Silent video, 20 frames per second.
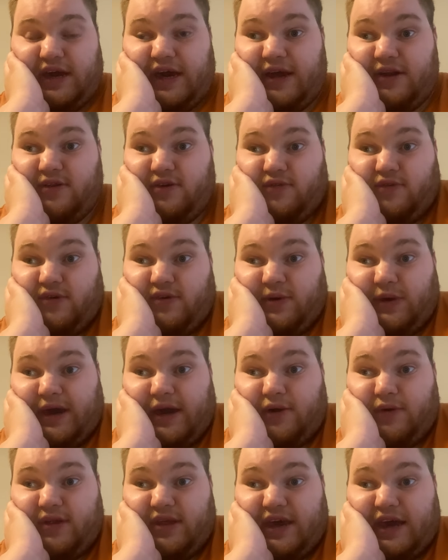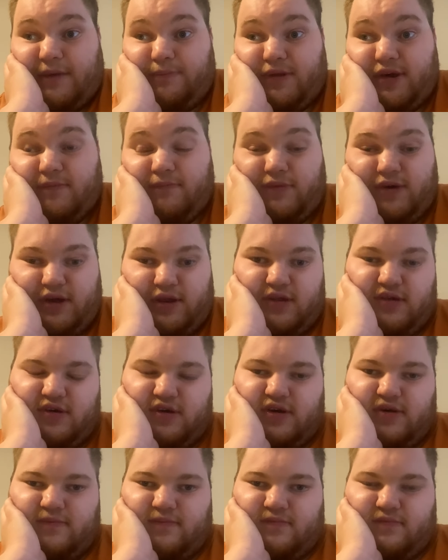I don't know how it's happening, but
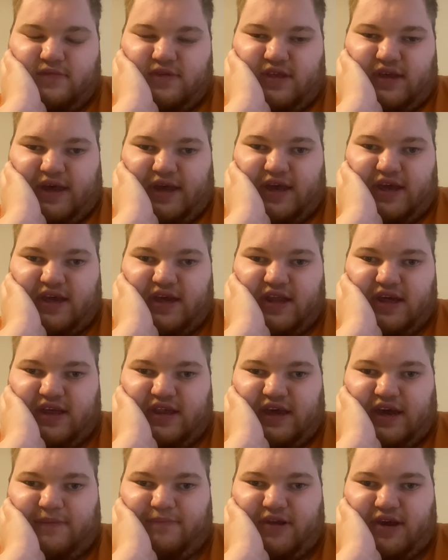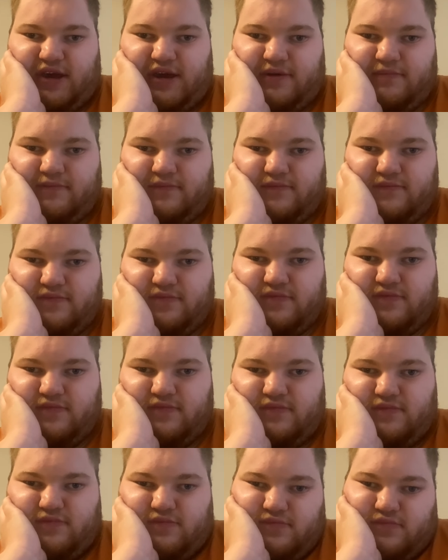I guess it is happening.
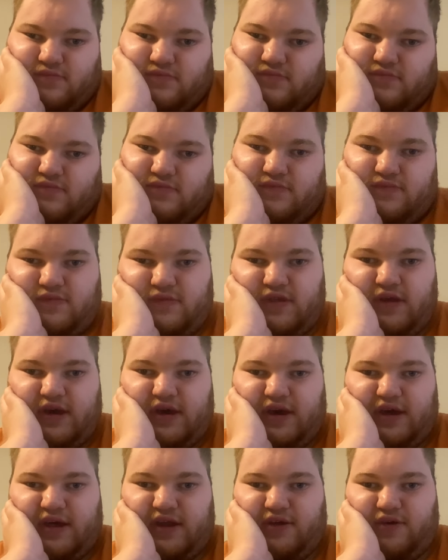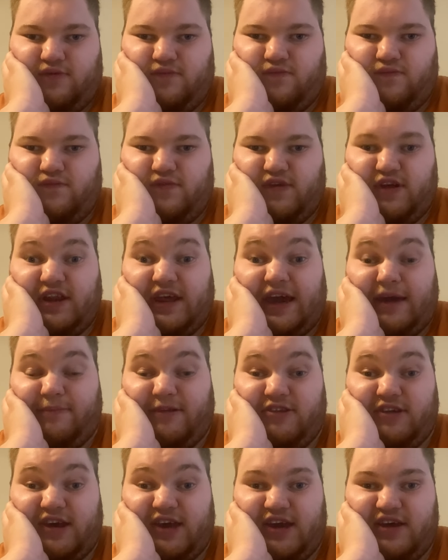I don't know when it
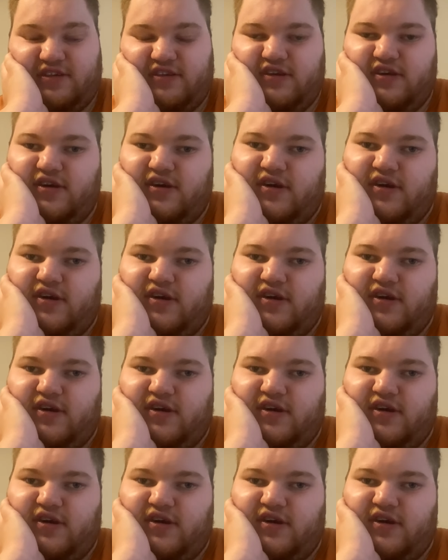happens, I guess.